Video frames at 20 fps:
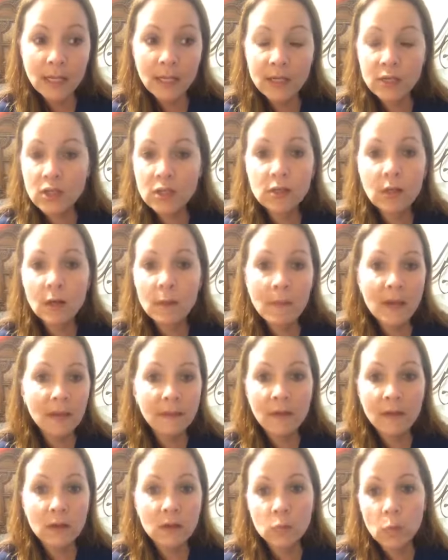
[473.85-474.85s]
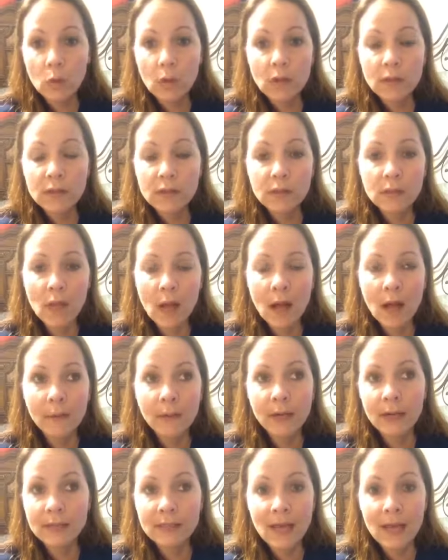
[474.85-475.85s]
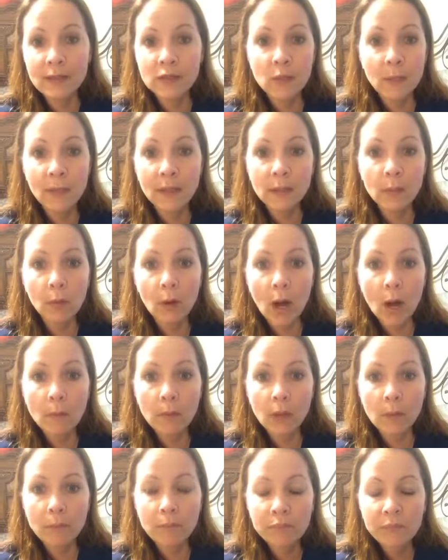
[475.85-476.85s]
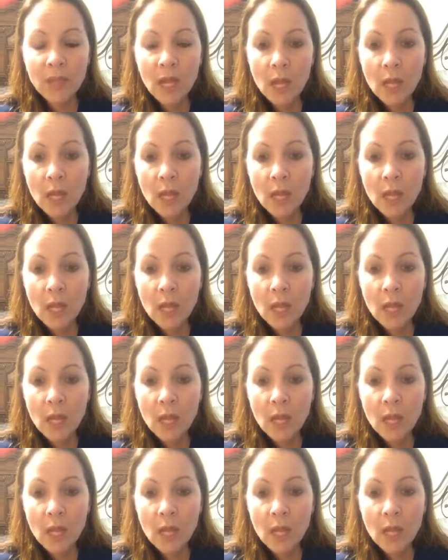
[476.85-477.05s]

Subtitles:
it's just going to make things worse and exacerbate the problem.